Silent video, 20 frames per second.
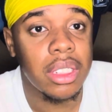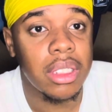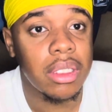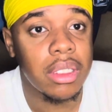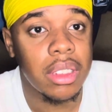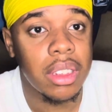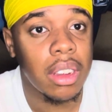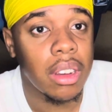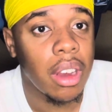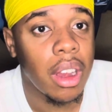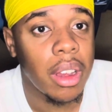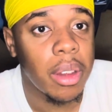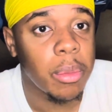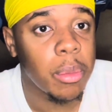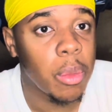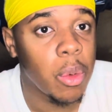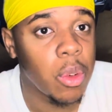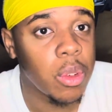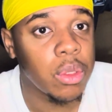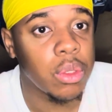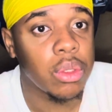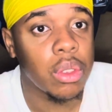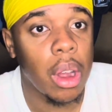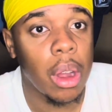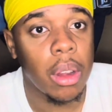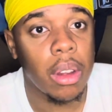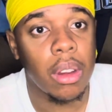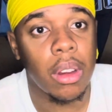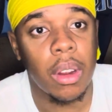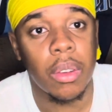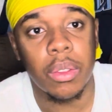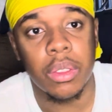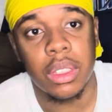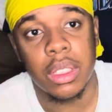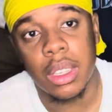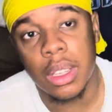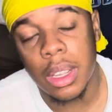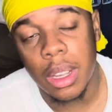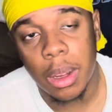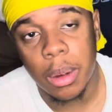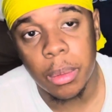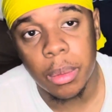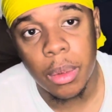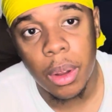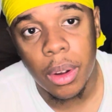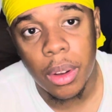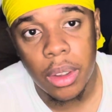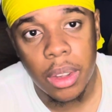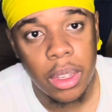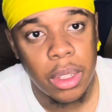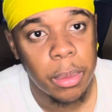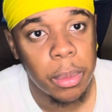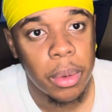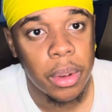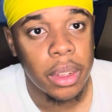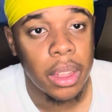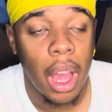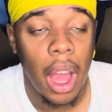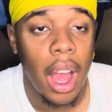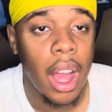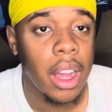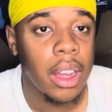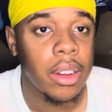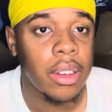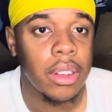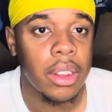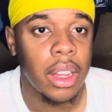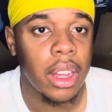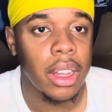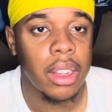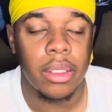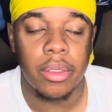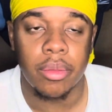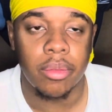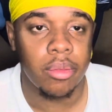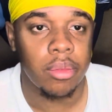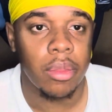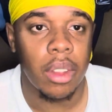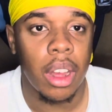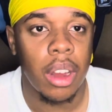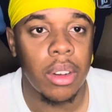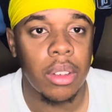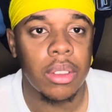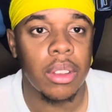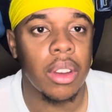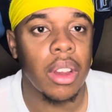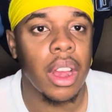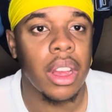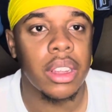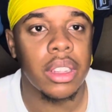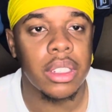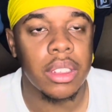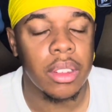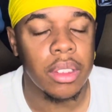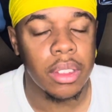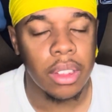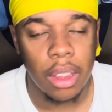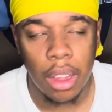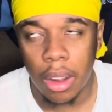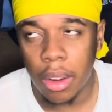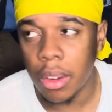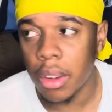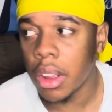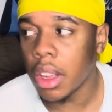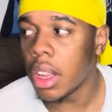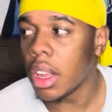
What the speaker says: to like more drop coverage to help Nurkic, but I don't know how this is going to go.